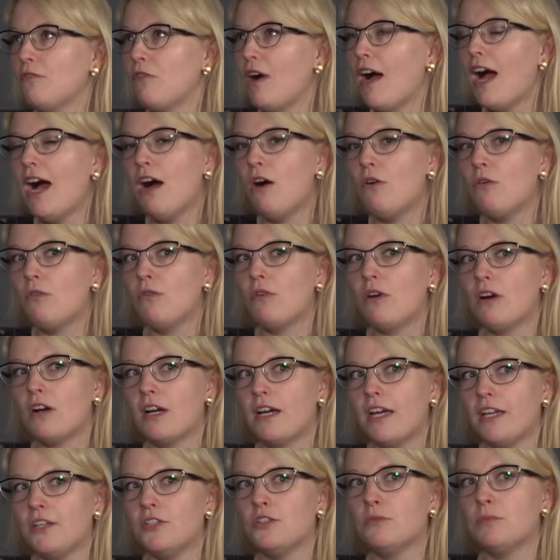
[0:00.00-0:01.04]
how
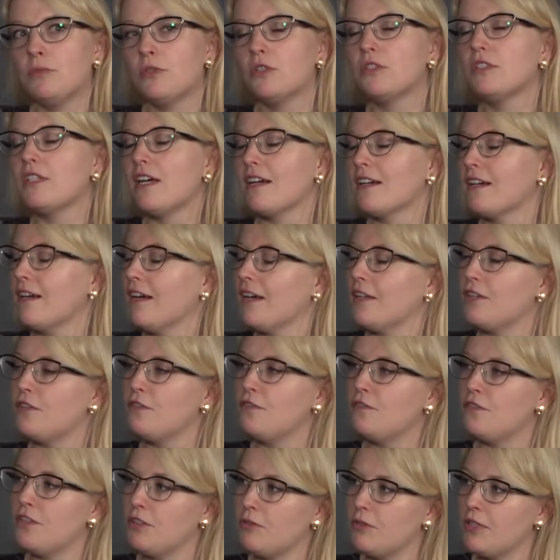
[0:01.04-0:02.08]
can you put that kind
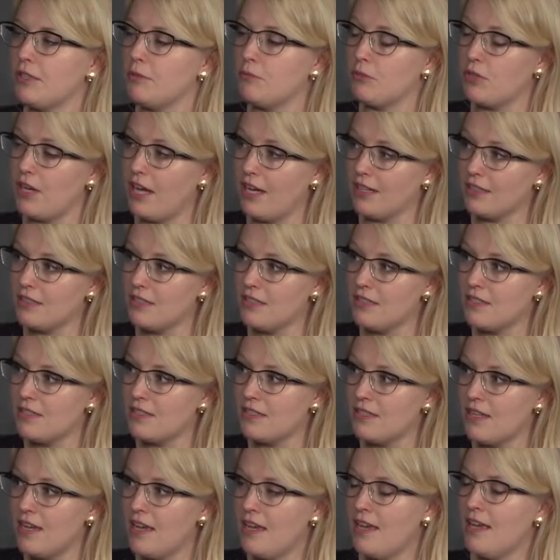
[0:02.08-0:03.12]
of theory in
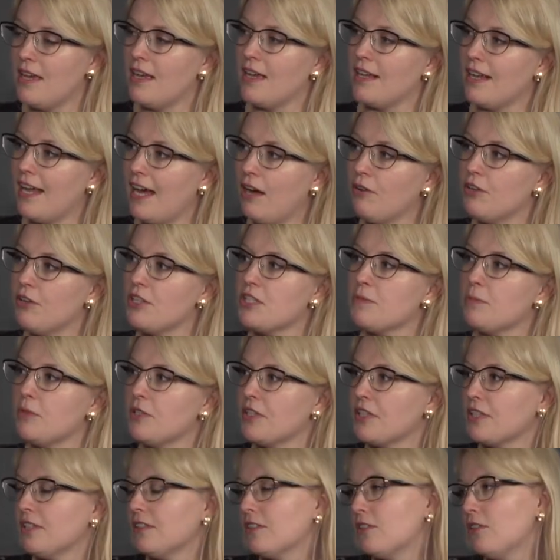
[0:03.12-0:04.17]
practice? And how does
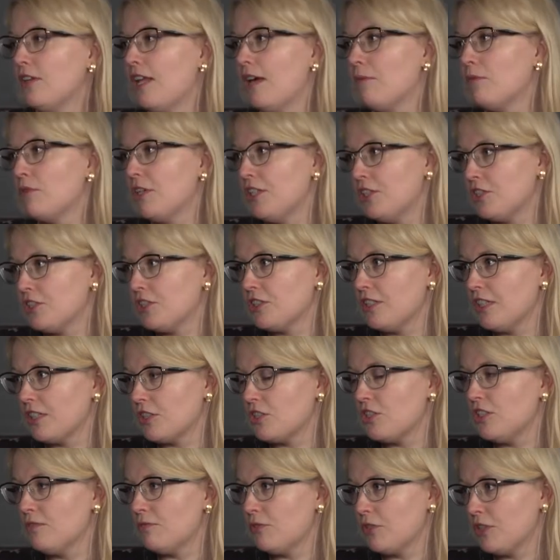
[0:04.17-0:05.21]
political collaboration
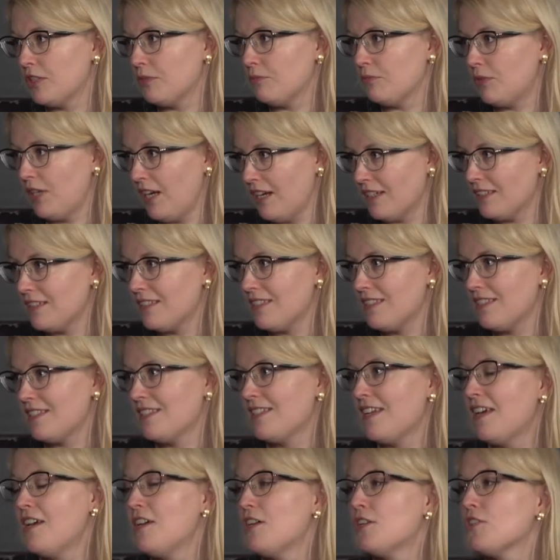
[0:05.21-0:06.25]
actually work in practice?
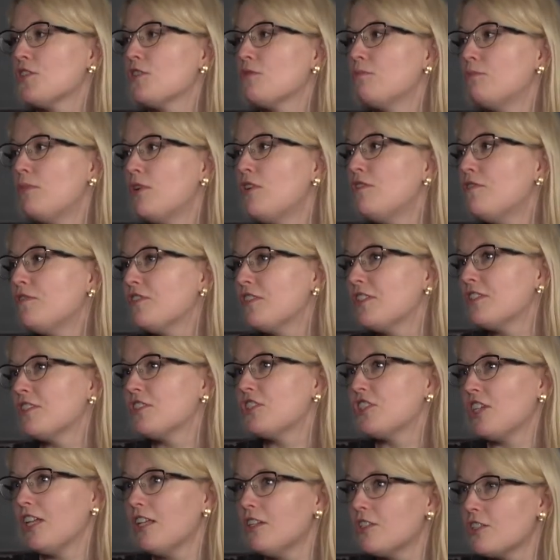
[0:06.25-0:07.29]
So both the
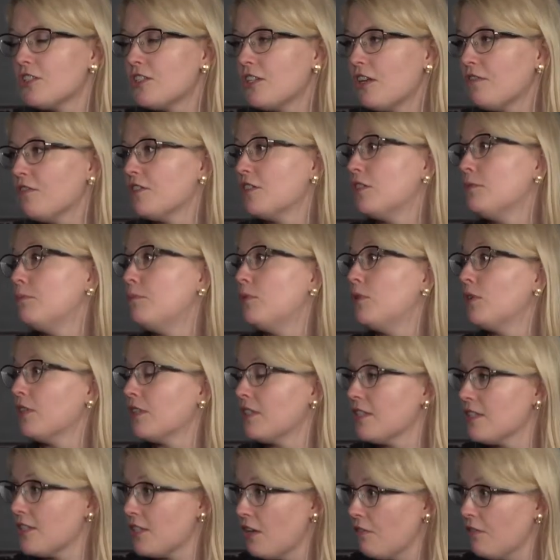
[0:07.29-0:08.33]
challenges of it and the
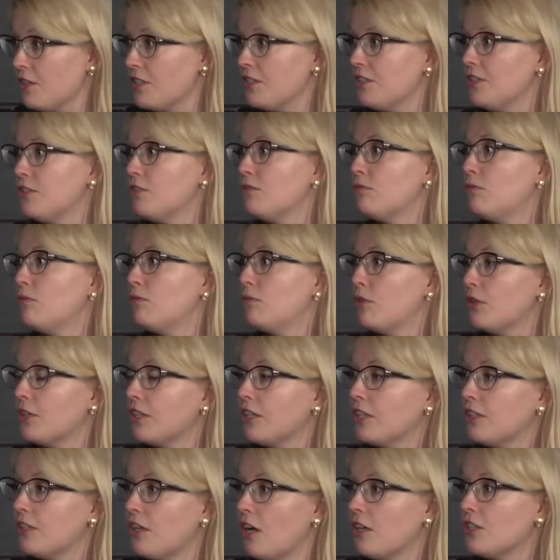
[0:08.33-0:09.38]
importance of it, you know,
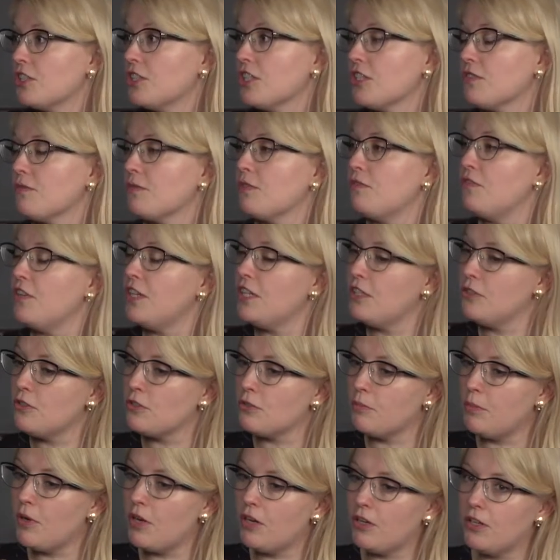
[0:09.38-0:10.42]
working not just within
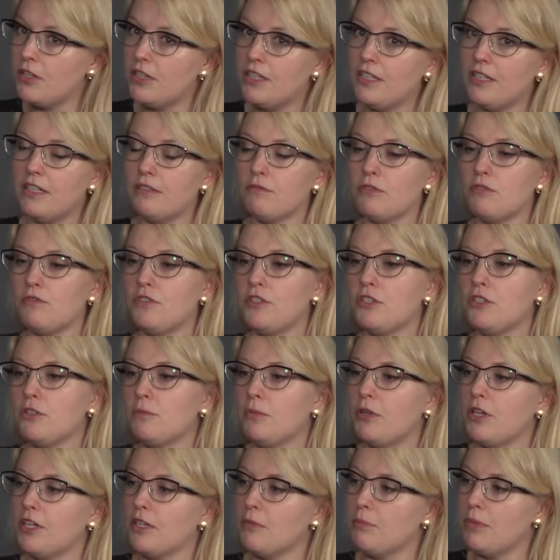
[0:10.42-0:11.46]
your party and within your
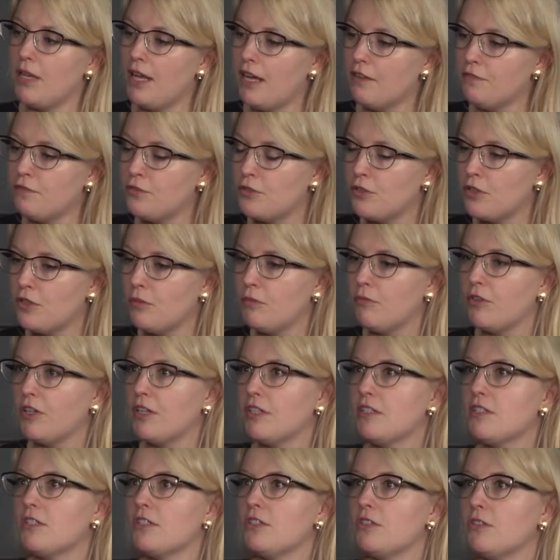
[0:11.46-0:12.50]
party platform where
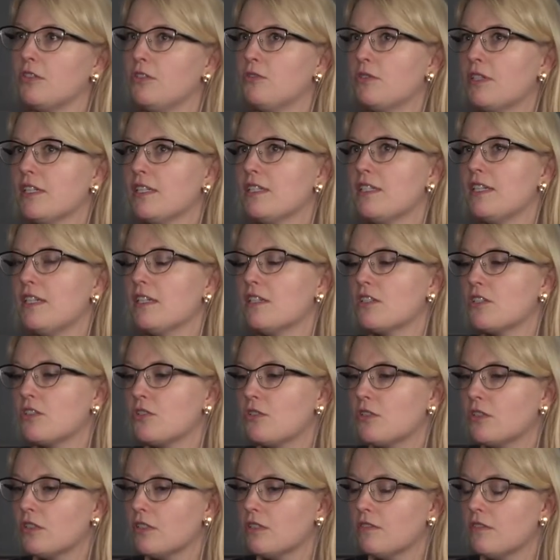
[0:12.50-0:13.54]
it's, you know, you can take
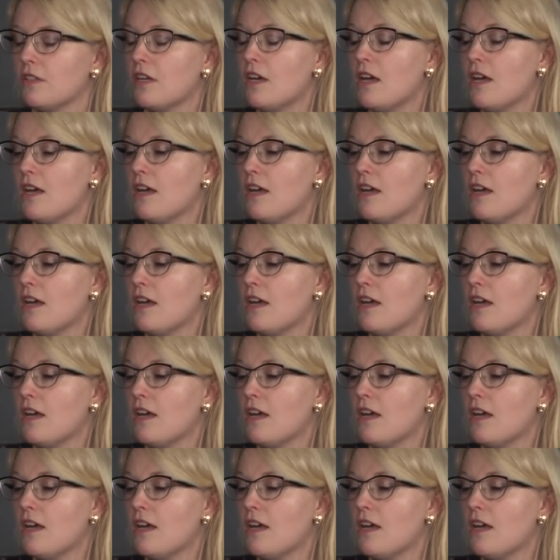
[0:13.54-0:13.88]
certain